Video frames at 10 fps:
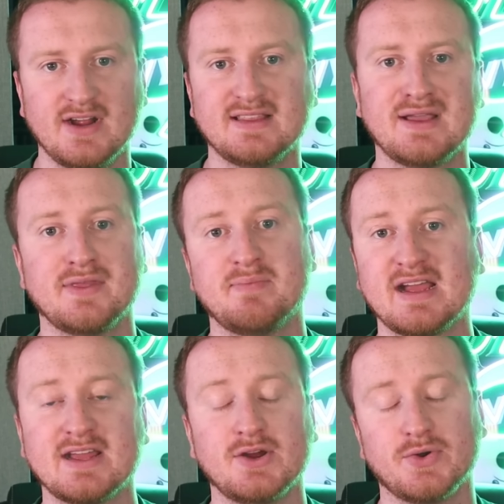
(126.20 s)
and right down the
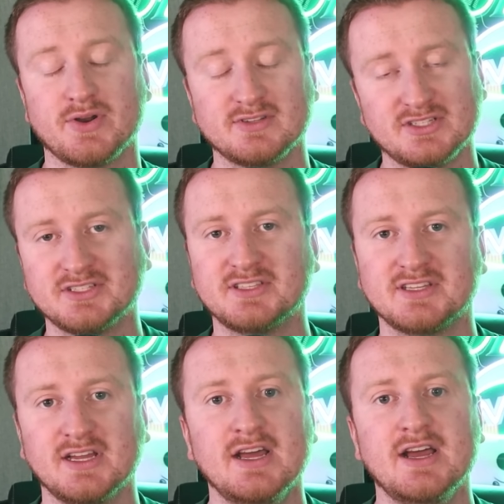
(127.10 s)
pecking order. It's just
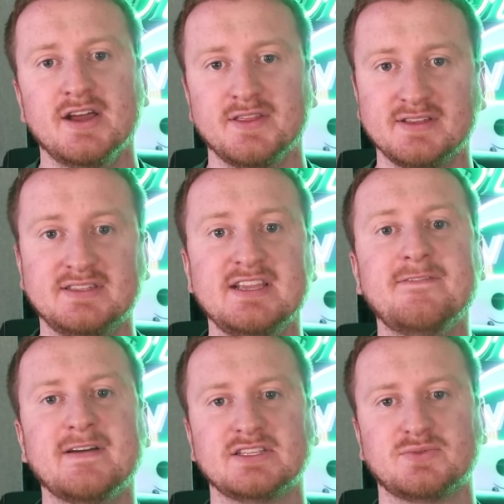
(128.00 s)
the
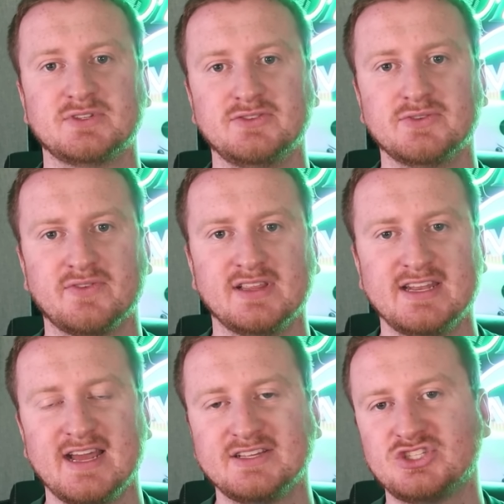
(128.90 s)
defense was doing a
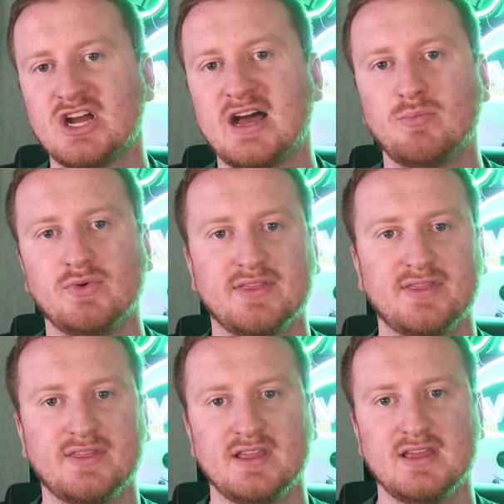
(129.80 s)
really nice job
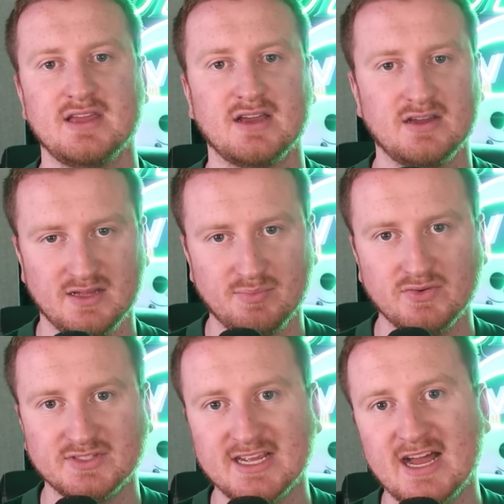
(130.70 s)
with the
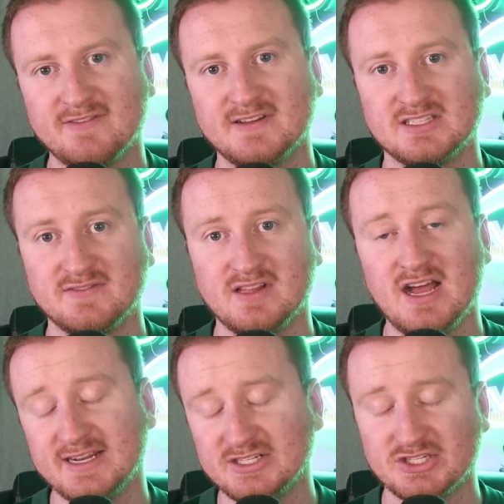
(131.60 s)
opposing offensive
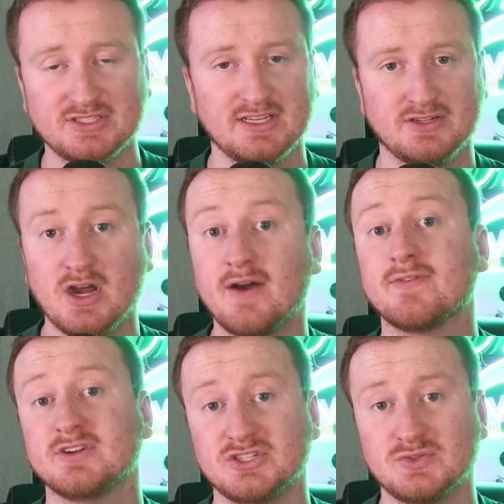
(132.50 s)
line and just in
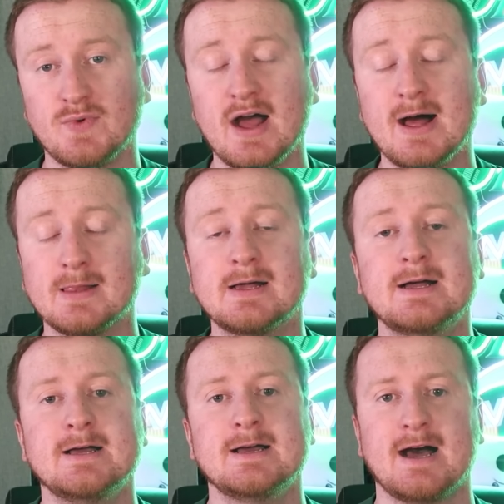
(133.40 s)
coverage as well.
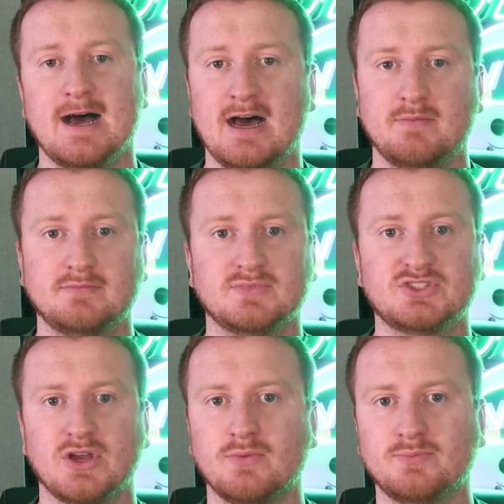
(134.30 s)

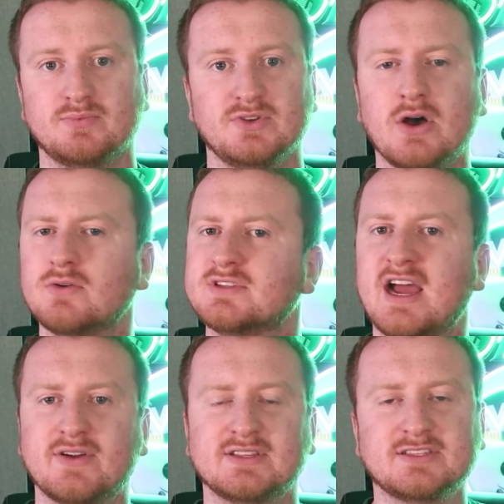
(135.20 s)
So no
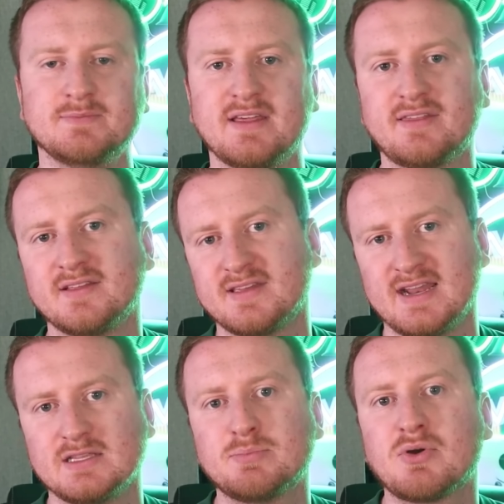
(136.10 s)
Tyron Smith in
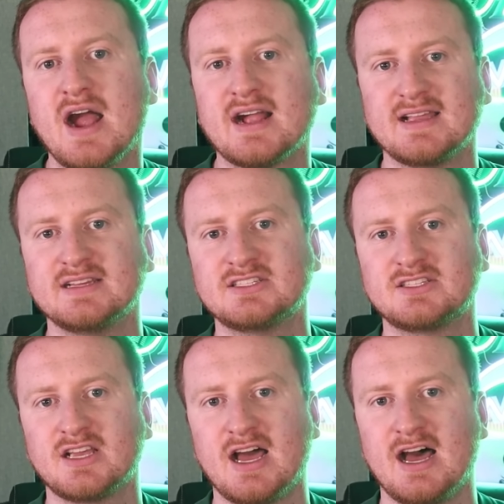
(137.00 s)
today's
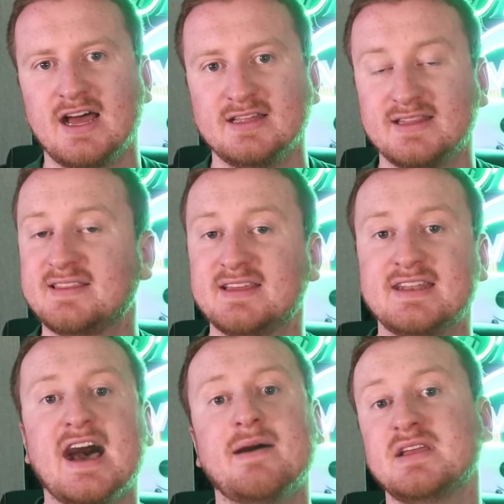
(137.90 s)
practice. That did
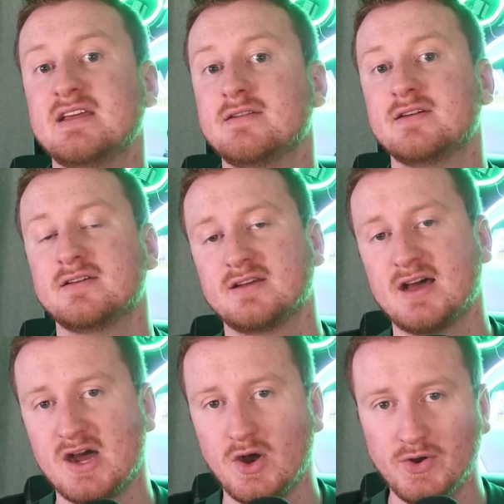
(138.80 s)
not mean
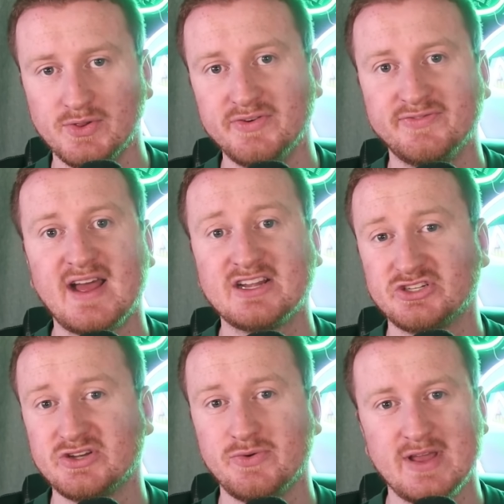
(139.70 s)
Olu
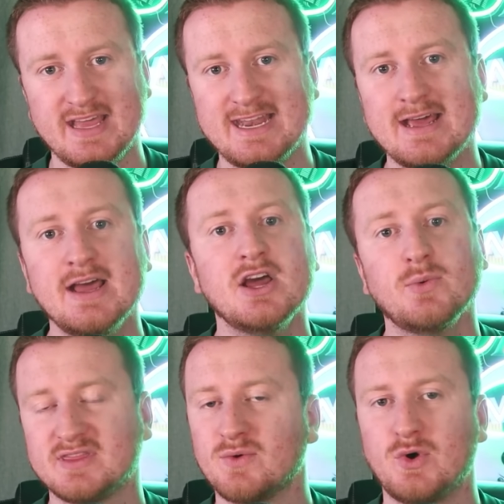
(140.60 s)
Fashanu in
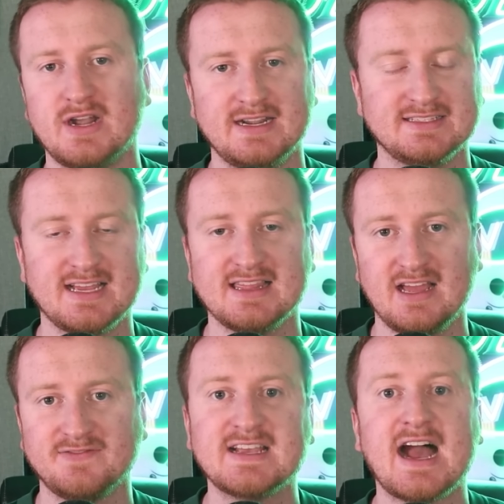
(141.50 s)
with the ones at
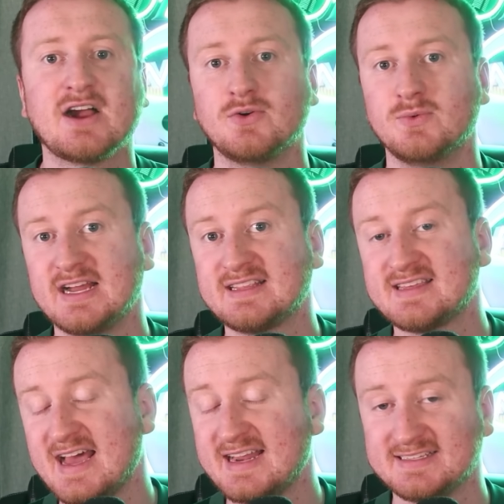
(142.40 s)
left tackle. We'll get
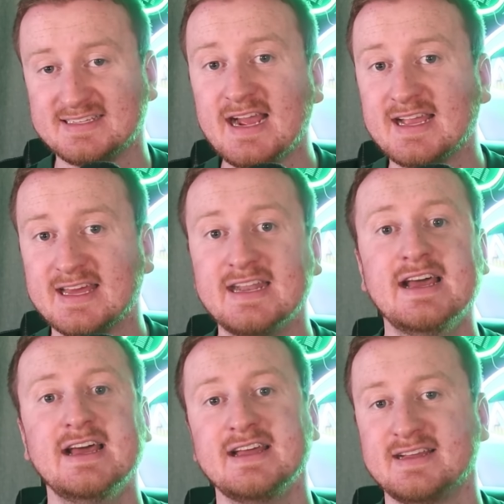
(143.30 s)
to that in a second.
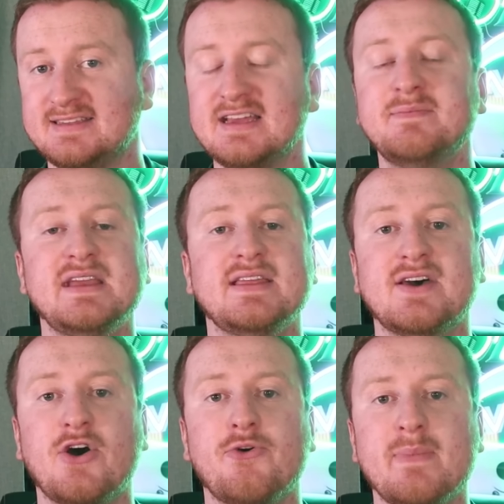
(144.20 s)
It did mean,
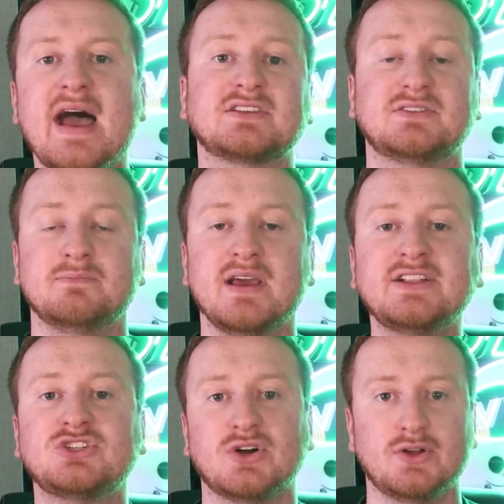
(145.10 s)
though, Max
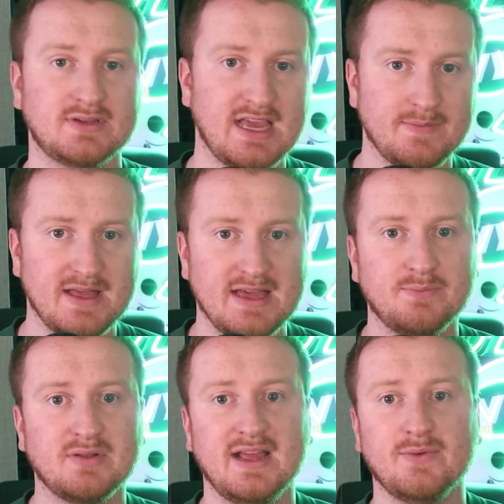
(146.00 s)
Mitchell came
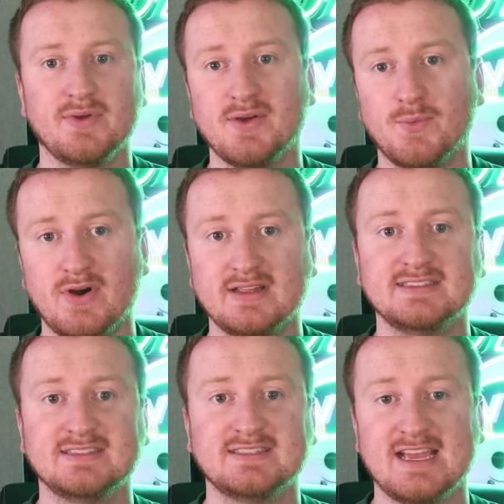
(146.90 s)
in playing with the
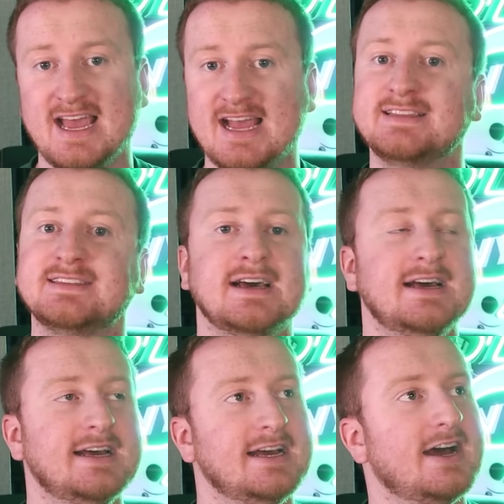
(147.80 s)
ones, and
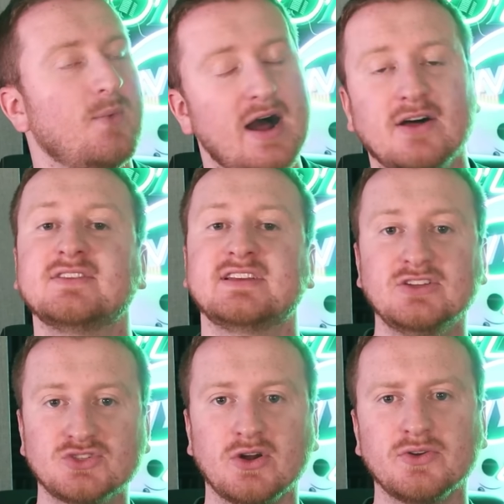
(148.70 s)
well,
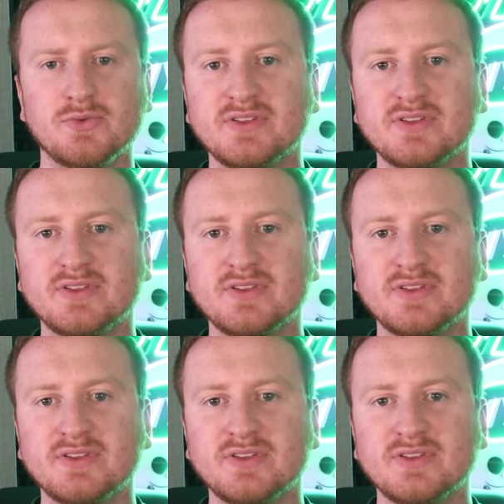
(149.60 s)
he struggled